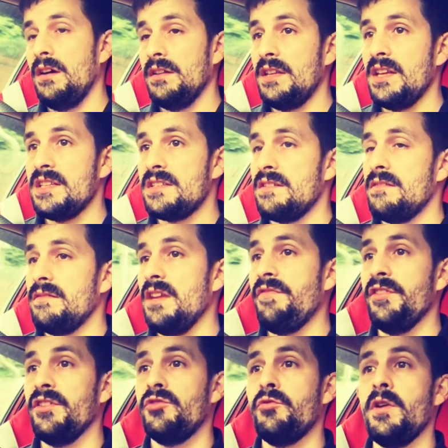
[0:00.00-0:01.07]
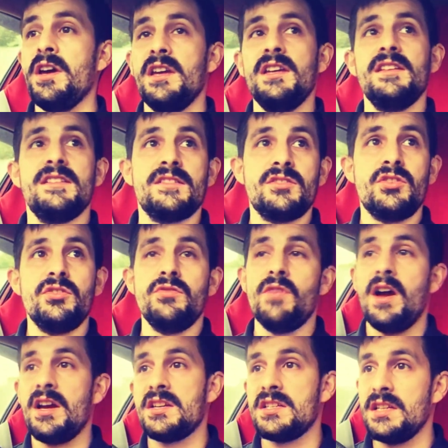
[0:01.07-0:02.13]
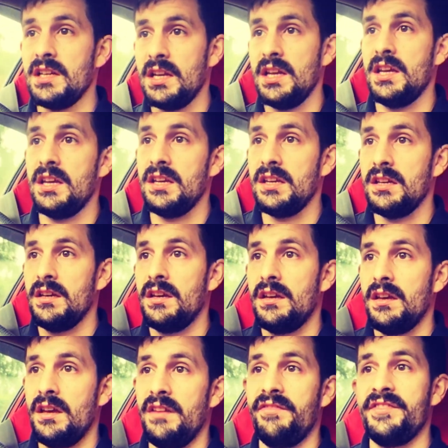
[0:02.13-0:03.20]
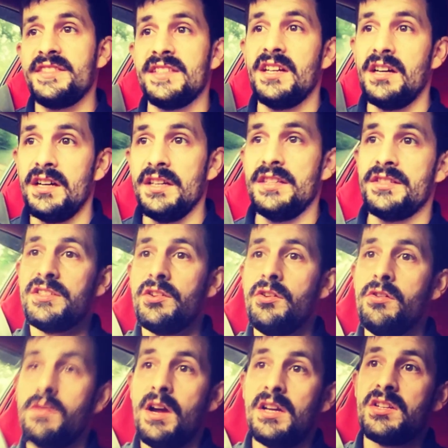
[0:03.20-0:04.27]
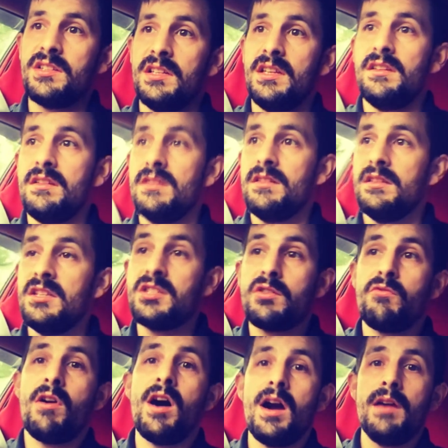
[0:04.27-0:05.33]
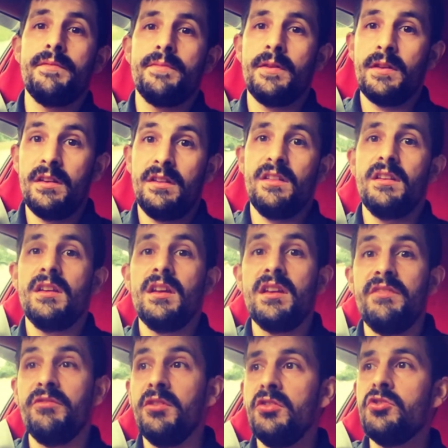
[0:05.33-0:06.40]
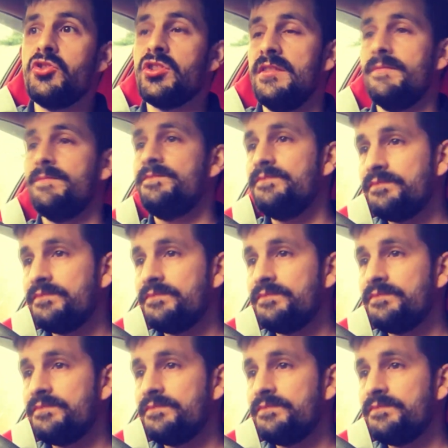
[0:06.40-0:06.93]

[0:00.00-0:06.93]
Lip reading: there's different ways to actually emphasize or actually describe evolution.